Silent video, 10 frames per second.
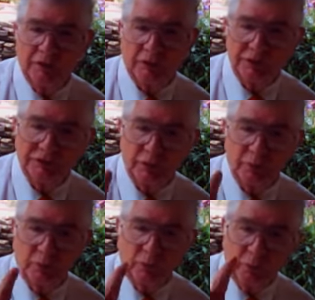the Christ
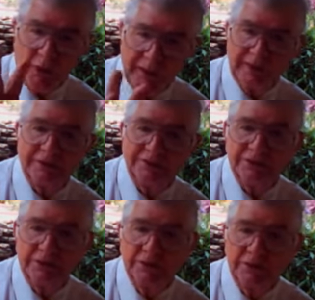that
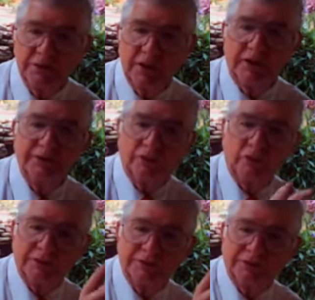is, and the
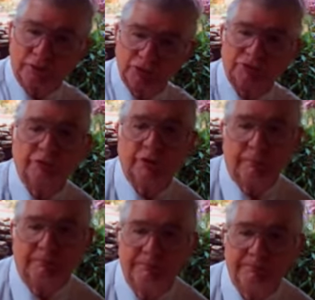Christ that was to
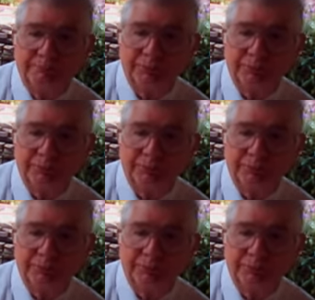come.